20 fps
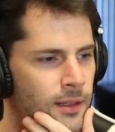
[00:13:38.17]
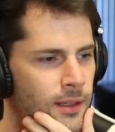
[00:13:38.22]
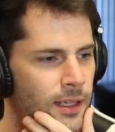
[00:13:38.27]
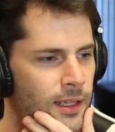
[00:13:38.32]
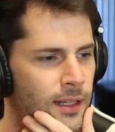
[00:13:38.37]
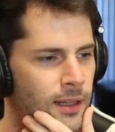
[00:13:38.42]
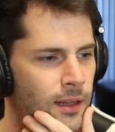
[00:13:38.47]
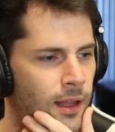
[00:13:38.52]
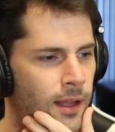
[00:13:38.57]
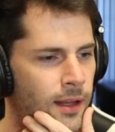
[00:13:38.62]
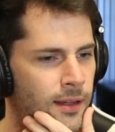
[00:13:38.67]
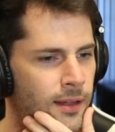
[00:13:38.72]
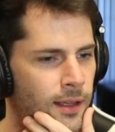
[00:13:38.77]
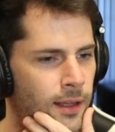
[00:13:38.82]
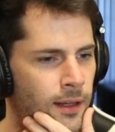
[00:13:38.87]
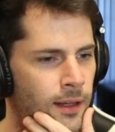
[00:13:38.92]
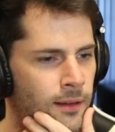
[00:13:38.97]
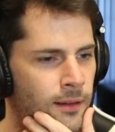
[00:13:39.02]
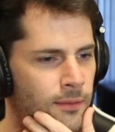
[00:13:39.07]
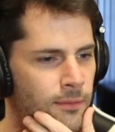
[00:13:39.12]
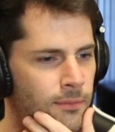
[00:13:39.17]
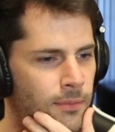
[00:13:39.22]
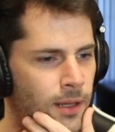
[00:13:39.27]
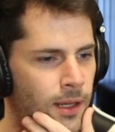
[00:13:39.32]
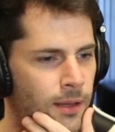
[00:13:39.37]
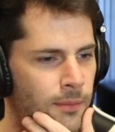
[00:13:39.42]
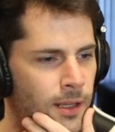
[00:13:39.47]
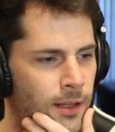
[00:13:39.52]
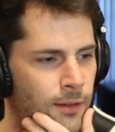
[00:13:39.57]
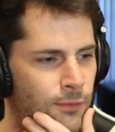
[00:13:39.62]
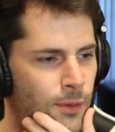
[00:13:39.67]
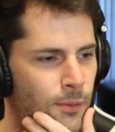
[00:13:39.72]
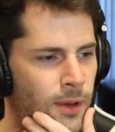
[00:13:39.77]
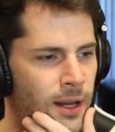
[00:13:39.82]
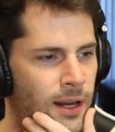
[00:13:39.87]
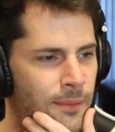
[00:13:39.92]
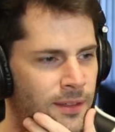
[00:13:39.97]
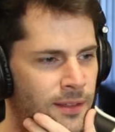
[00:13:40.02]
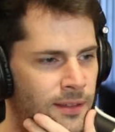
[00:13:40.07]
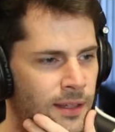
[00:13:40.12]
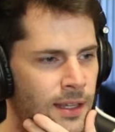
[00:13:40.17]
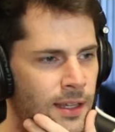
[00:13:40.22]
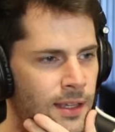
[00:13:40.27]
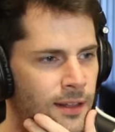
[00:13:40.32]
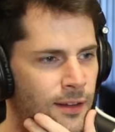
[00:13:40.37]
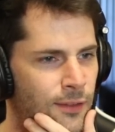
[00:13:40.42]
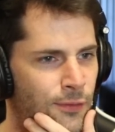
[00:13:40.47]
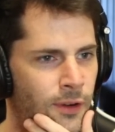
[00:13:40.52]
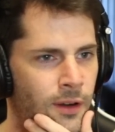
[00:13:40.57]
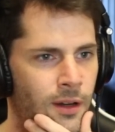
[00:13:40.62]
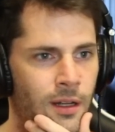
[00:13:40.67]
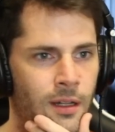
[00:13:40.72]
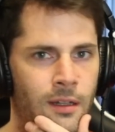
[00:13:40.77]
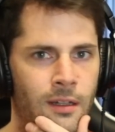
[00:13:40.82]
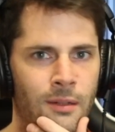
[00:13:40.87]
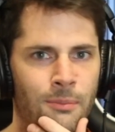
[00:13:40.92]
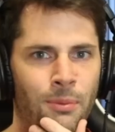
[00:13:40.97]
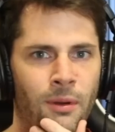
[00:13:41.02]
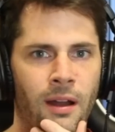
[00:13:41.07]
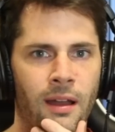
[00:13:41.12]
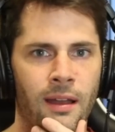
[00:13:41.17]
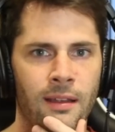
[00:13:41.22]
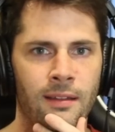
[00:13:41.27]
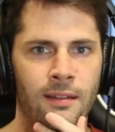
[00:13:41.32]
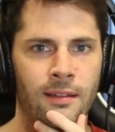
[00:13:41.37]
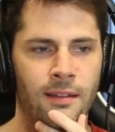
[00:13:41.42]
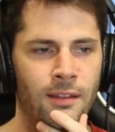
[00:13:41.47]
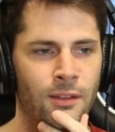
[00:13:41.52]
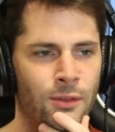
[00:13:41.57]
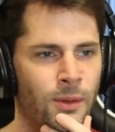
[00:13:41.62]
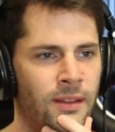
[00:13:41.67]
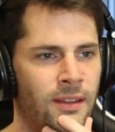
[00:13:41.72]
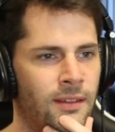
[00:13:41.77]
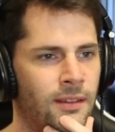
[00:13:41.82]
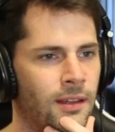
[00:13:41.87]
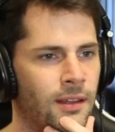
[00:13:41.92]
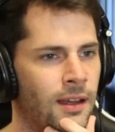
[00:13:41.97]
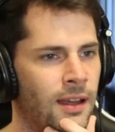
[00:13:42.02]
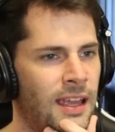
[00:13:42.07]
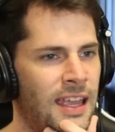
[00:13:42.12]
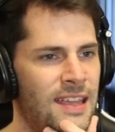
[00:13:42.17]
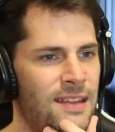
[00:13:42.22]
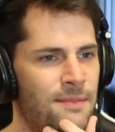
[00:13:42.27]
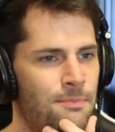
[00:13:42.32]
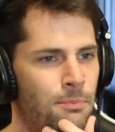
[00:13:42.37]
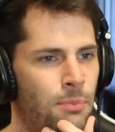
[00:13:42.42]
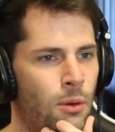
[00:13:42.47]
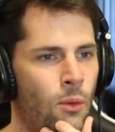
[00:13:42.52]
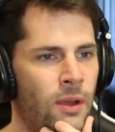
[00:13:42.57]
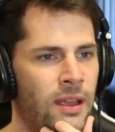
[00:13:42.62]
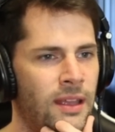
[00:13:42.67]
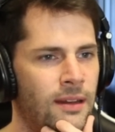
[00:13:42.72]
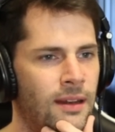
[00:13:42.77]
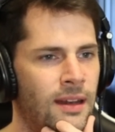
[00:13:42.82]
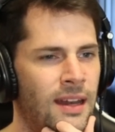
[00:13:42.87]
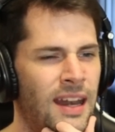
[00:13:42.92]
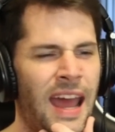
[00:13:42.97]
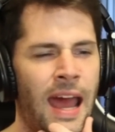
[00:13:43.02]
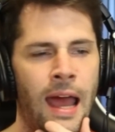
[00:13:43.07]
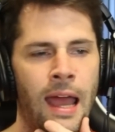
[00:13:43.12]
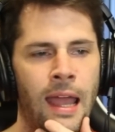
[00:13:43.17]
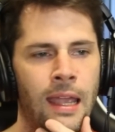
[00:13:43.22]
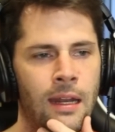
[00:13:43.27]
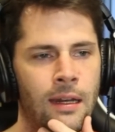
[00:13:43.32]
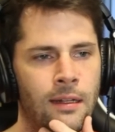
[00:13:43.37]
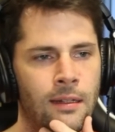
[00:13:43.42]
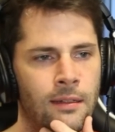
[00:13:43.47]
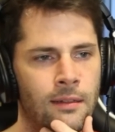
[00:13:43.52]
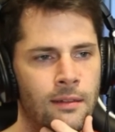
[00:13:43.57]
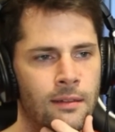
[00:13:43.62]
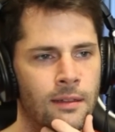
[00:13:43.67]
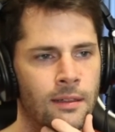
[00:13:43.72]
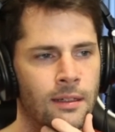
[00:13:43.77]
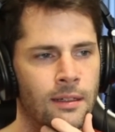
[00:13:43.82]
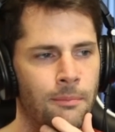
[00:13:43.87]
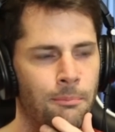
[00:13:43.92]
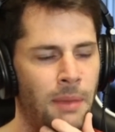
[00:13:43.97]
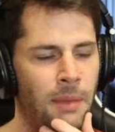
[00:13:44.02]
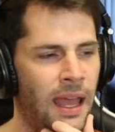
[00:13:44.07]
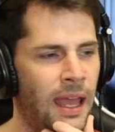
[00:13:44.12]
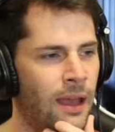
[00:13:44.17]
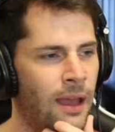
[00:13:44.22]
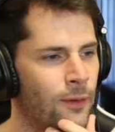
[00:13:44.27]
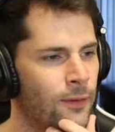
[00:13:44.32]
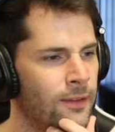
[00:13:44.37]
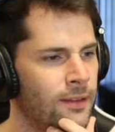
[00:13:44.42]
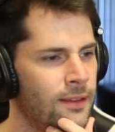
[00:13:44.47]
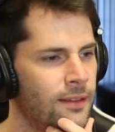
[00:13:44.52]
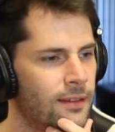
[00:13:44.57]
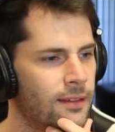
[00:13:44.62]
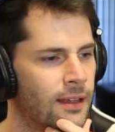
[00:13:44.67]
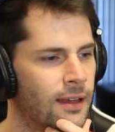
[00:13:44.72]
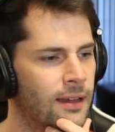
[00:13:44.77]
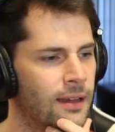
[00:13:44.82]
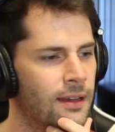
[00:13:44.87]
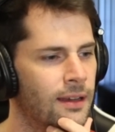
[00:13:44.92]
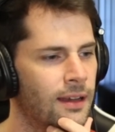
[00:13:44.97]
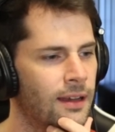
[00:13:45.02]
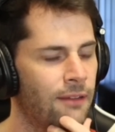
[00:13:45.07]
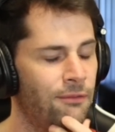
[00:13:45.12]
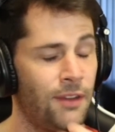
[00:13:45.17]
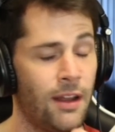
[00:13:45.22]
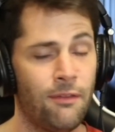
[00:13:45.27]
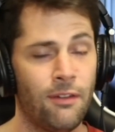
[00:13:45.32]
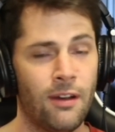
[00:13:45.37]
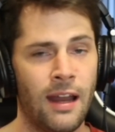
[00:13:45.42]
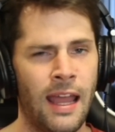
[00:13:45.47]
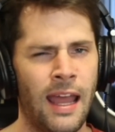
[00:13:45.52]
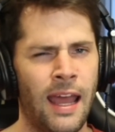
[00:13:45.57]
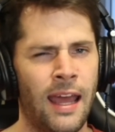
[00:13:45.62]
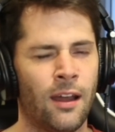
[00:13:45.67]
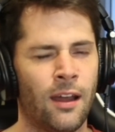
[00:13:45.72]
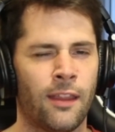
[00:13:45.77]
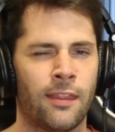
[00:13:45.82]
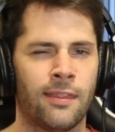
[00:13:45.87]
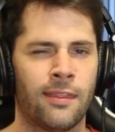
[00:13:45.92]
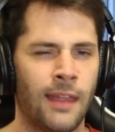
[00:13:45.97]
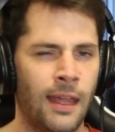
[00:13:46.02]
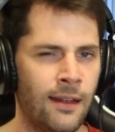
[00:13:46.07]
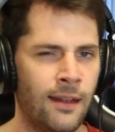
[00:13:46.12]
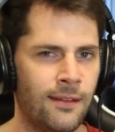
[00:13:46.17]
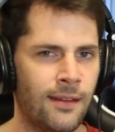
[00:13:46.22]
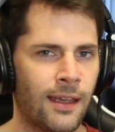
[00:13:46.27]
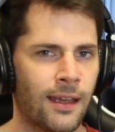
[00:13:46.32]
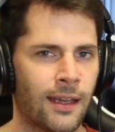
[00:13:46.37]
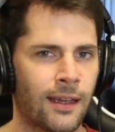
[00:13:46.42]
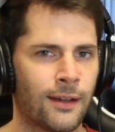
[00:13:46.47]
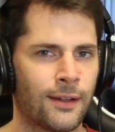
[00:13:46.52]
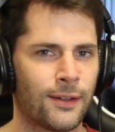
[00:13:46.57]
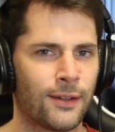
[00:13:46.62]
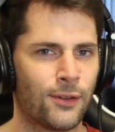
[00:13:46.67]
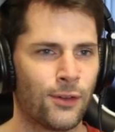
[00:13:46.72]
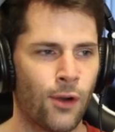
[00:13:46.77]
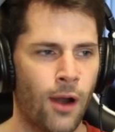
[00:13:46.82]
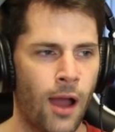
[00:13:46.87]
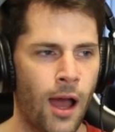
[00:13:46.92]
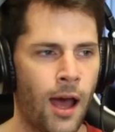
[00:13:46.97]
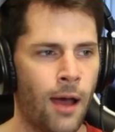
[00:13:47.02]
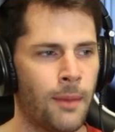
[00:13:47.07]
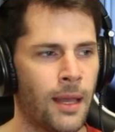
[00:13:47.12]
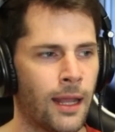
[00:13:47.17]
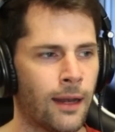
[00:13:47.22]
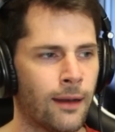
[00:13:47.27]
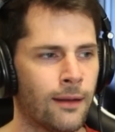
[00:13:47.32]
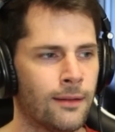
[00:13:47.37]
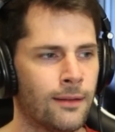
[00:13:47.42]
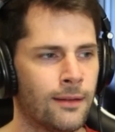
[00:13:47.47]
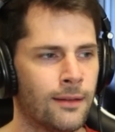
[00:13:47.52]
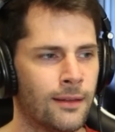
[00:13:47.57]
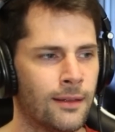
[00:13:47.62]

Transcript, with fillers: in London. But I mean, from what I've seen, for a good price. This one's uh, 8.9 pounds. I've never had authentic ramen